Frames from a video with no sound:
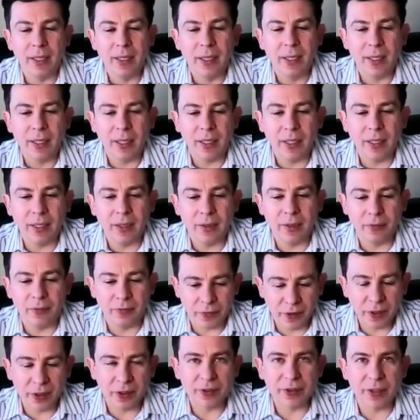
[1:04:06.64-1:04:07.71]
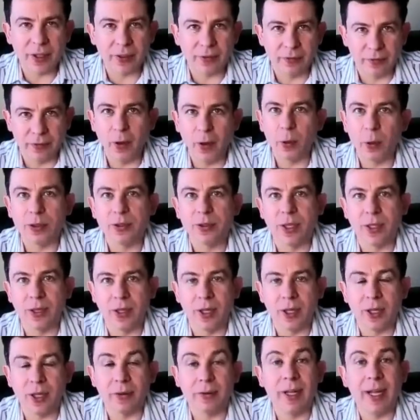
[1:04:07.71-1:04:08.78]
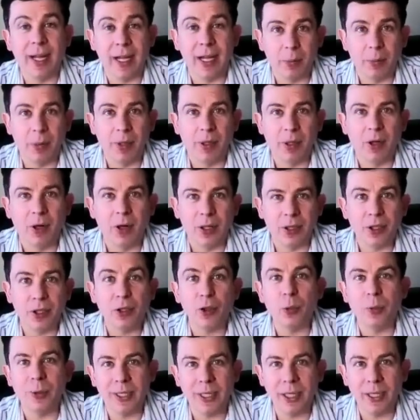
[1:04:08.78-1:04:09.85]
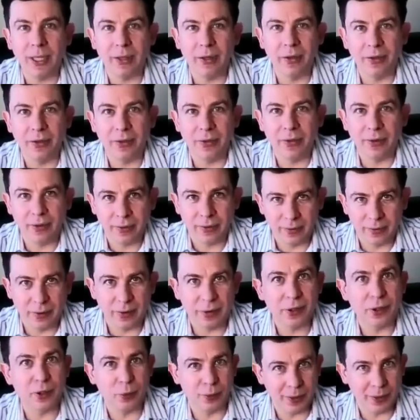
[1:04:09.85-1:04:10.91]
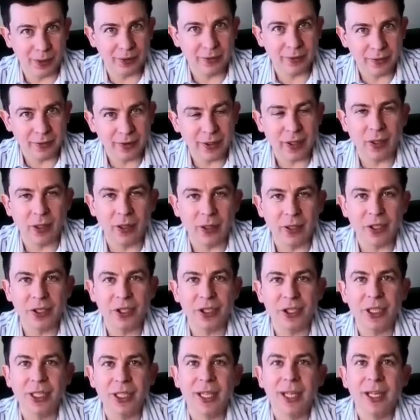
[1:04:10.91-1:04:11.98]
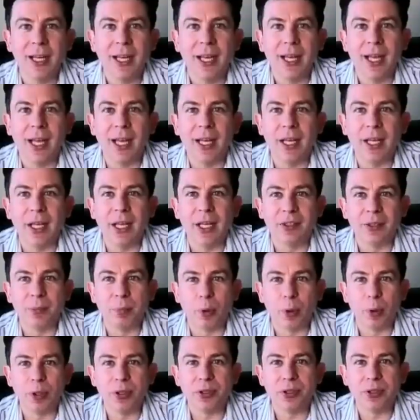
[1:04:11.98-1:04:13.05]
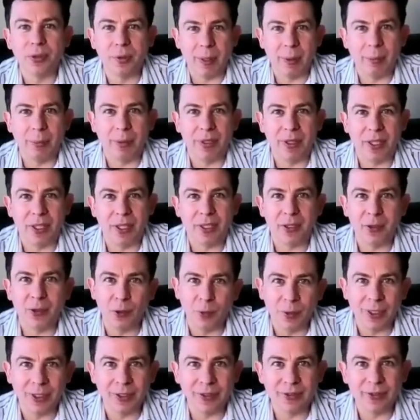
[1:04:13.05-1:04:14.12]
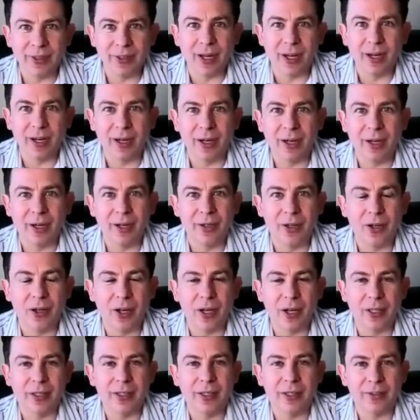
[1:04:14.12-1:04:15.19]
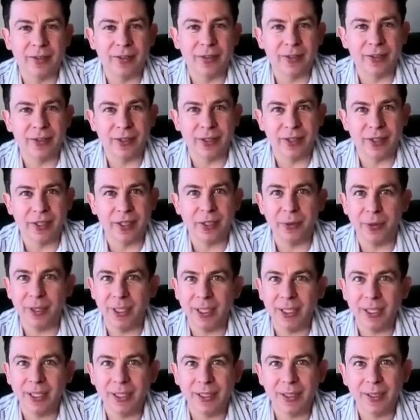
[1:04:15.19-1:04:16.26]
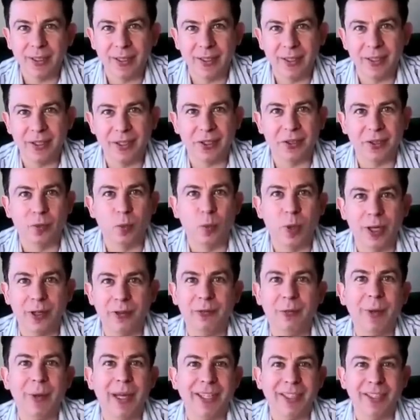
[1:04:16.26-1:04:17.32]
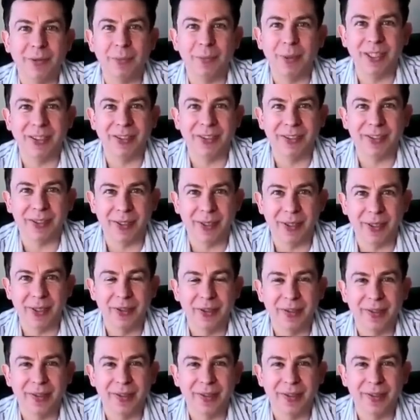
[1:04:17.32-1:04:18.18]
uh, the fields that are focused a lot on animal on human health or mm. human psychology. It's important to remember that humans are not necessarily unique. They're just one yeah. of many species on Earth.